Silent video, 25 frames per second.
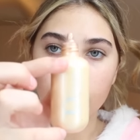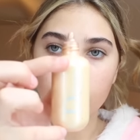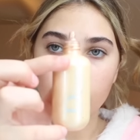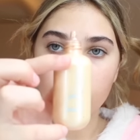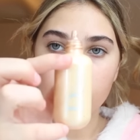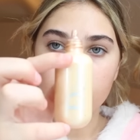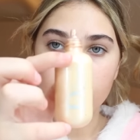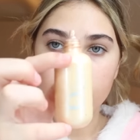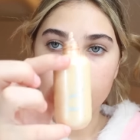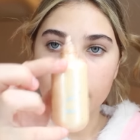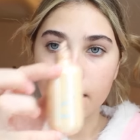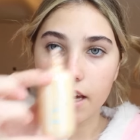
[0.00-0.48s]

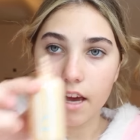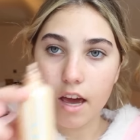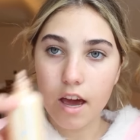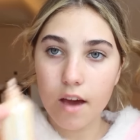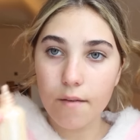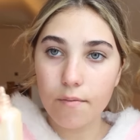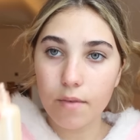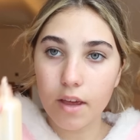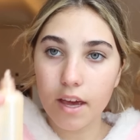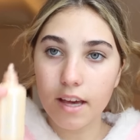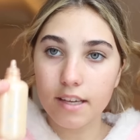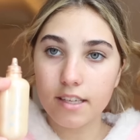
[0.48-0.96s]
You can see
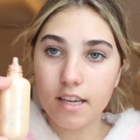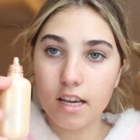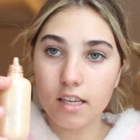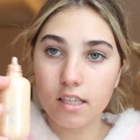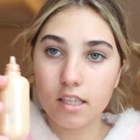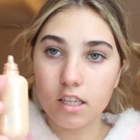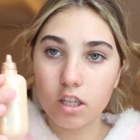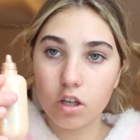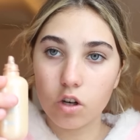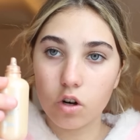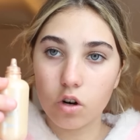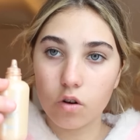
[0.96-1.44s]
it, it says
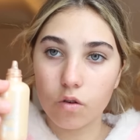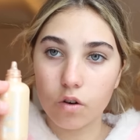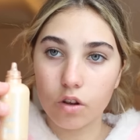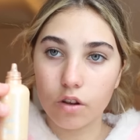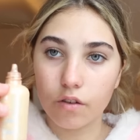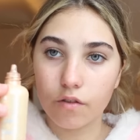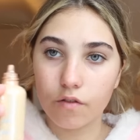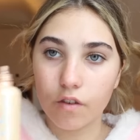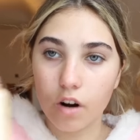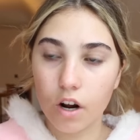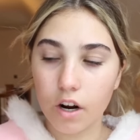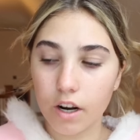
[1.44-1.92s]
Dior on
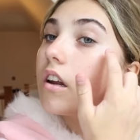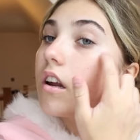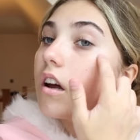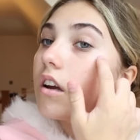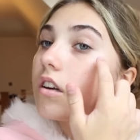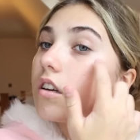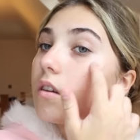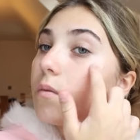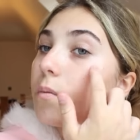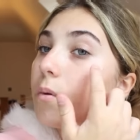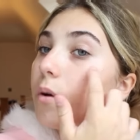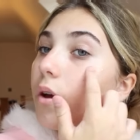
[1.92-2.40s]
the front, and
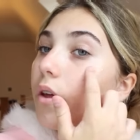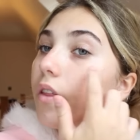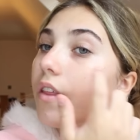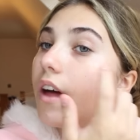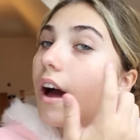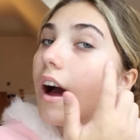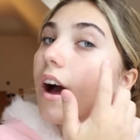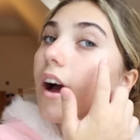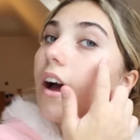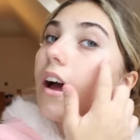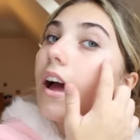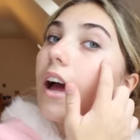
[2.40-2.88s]
I just put
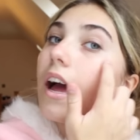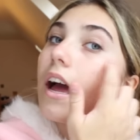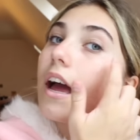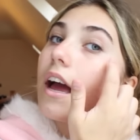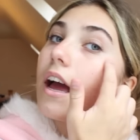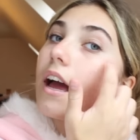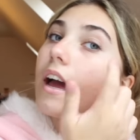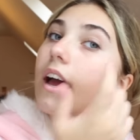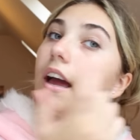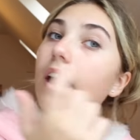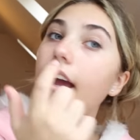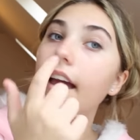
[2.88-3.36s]
that
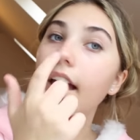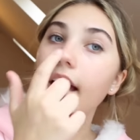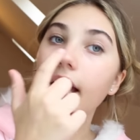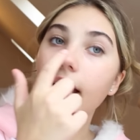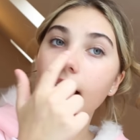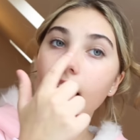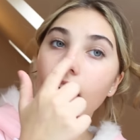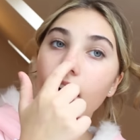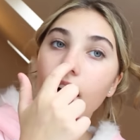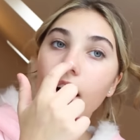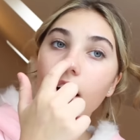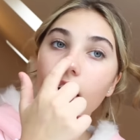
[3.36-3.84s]

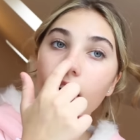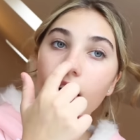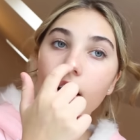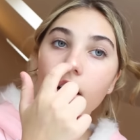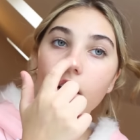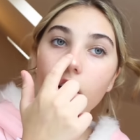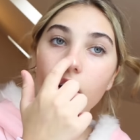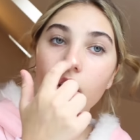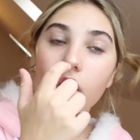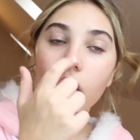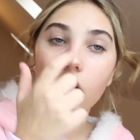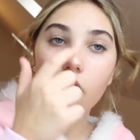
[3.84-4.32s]
here
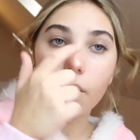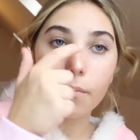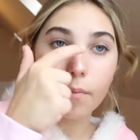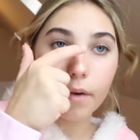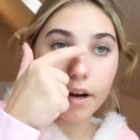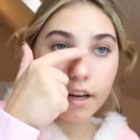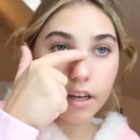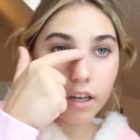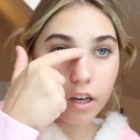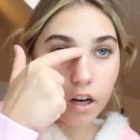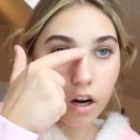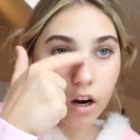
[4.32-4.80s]
on
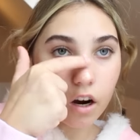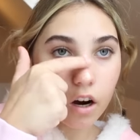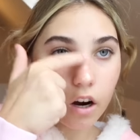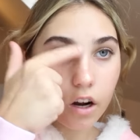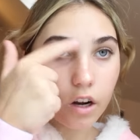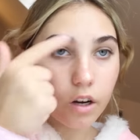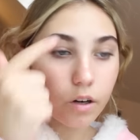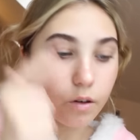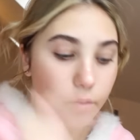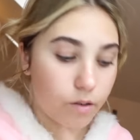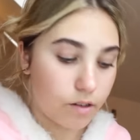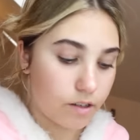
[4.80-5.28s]
my
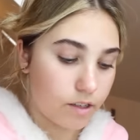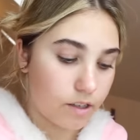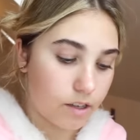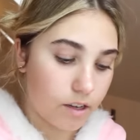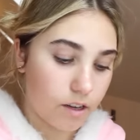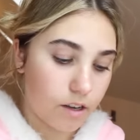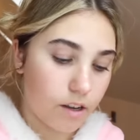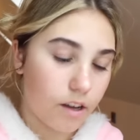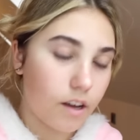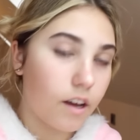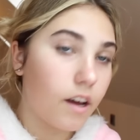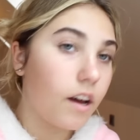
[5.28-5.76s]
nose
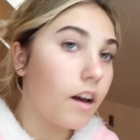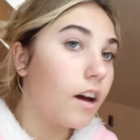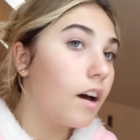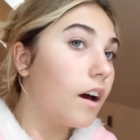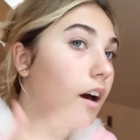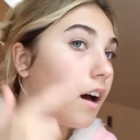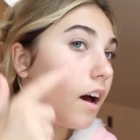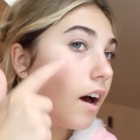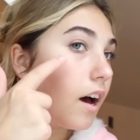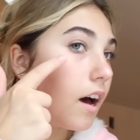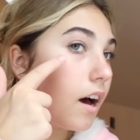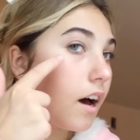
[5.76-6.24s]

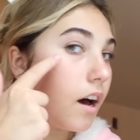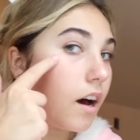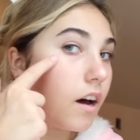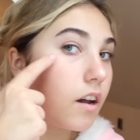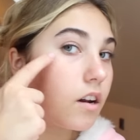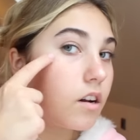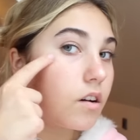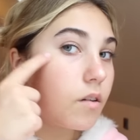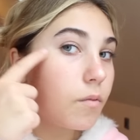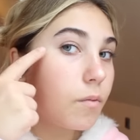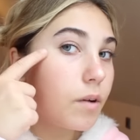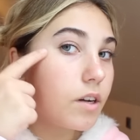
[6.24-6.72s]

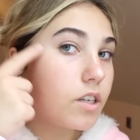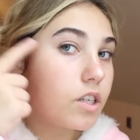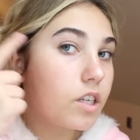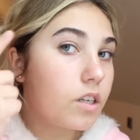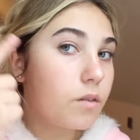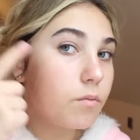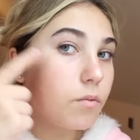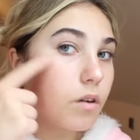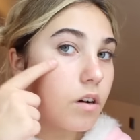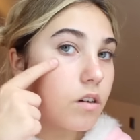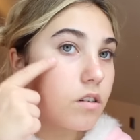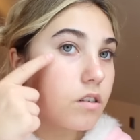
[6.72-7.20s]
and on my
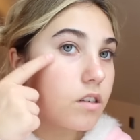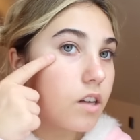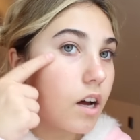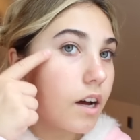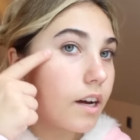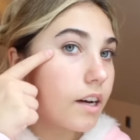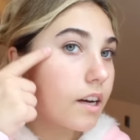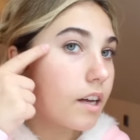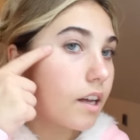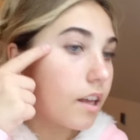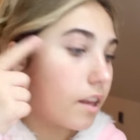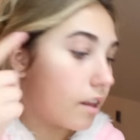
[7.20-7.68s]
cheekbones
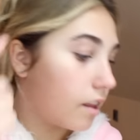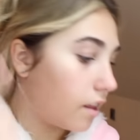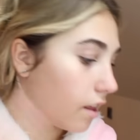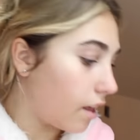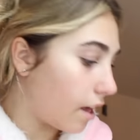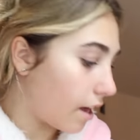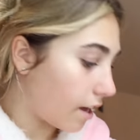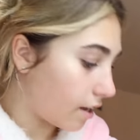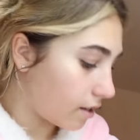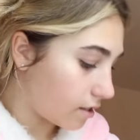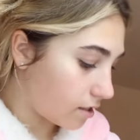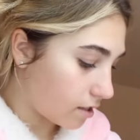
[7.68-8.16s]
like
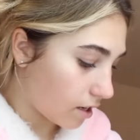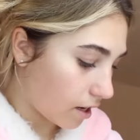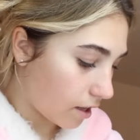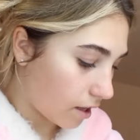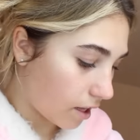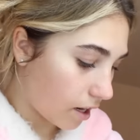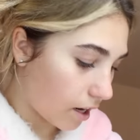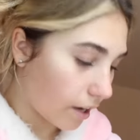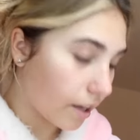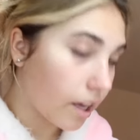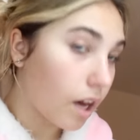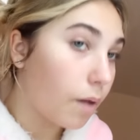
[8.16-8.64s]
this,
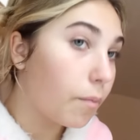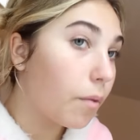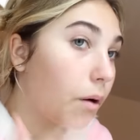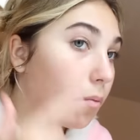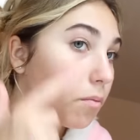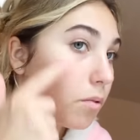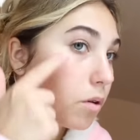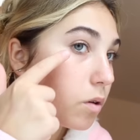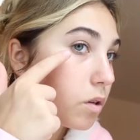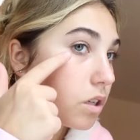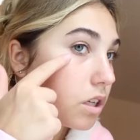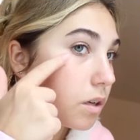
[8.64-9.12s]
and then I get
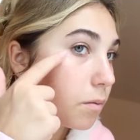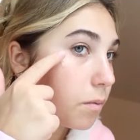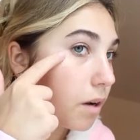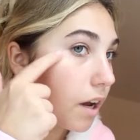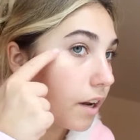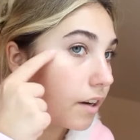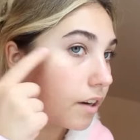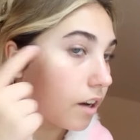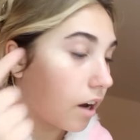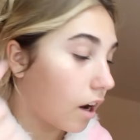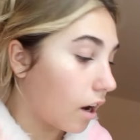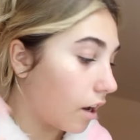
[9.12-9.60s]
my beauty
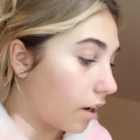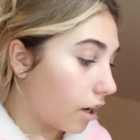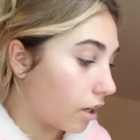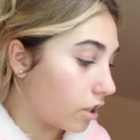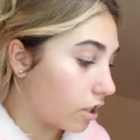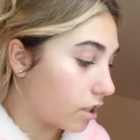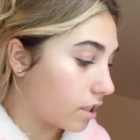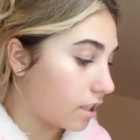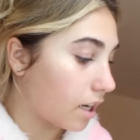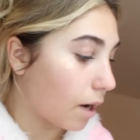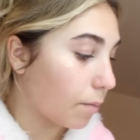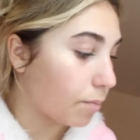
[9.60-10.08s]
blender and I
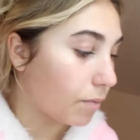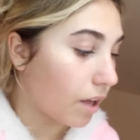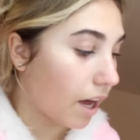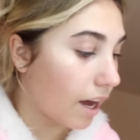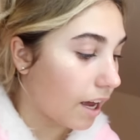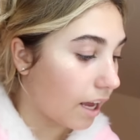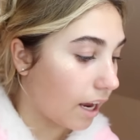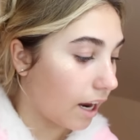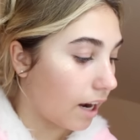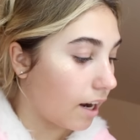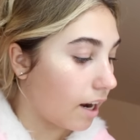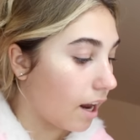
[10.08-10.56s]
just dab
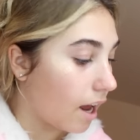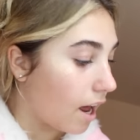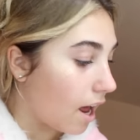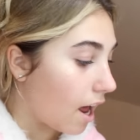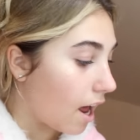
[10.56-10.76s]
that in,